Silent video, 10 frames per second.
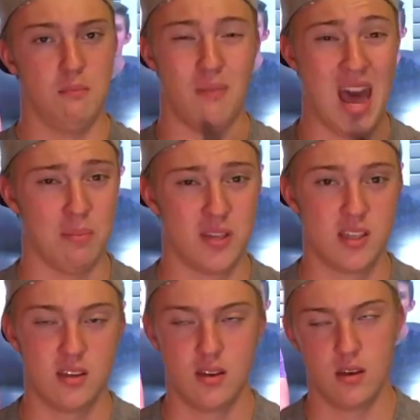
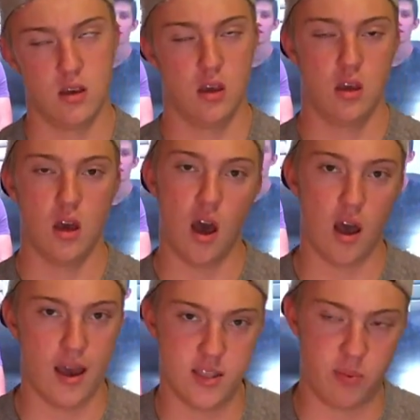Maps
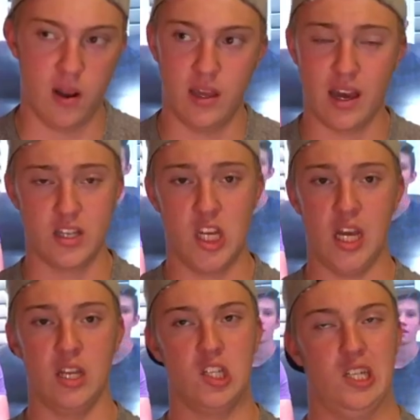has apparently got to
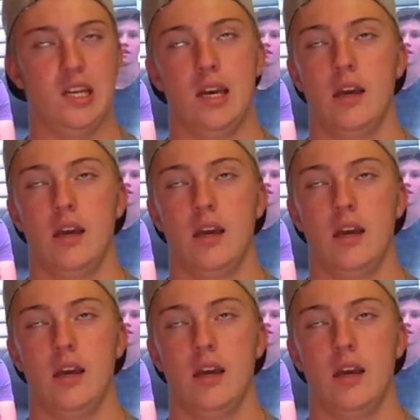change.